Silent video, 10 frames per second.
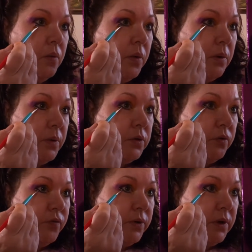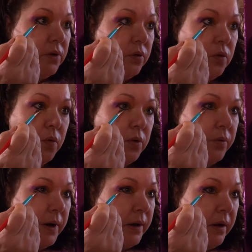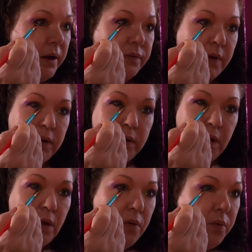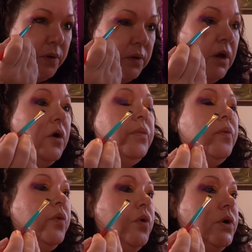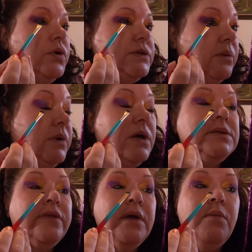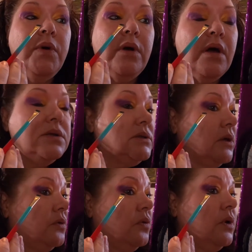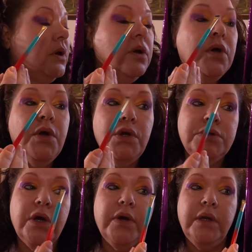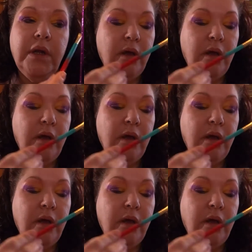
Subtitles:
what I'm going to do for the inner corner. Right now I got that yellow on there, but we're going to do something else. I think I'm going to also darken